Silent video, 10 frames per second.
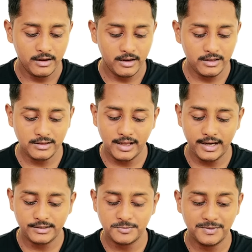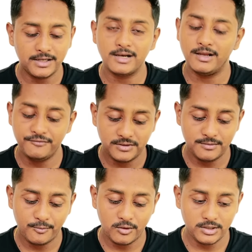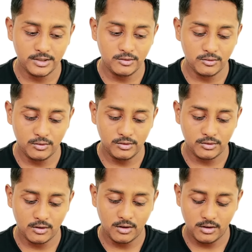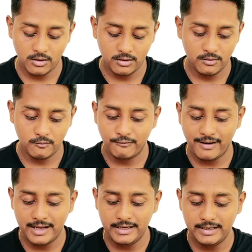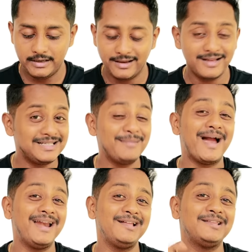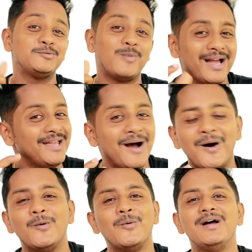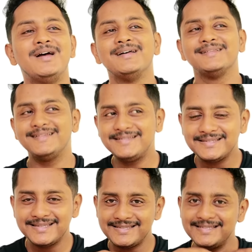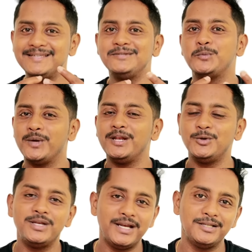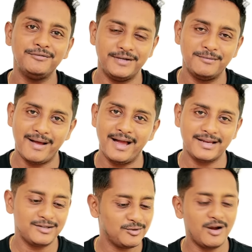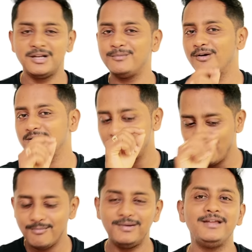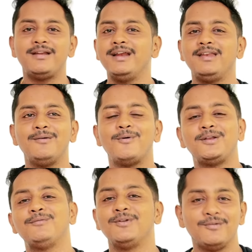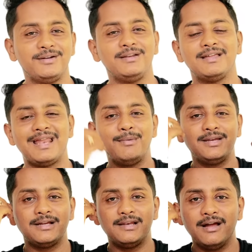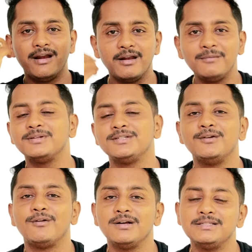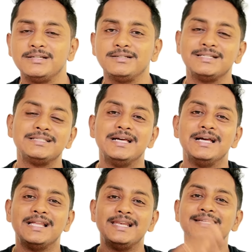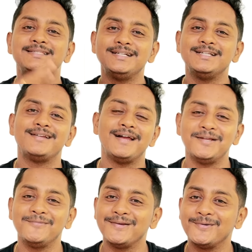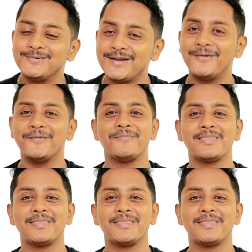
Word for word: in the end the speaker left an important note on why it takes see, i'm adding this why how this this is where you need the feedback it's not about simply writing whatever you've written grammatically 100 percent wrong sentence listening and writing will go down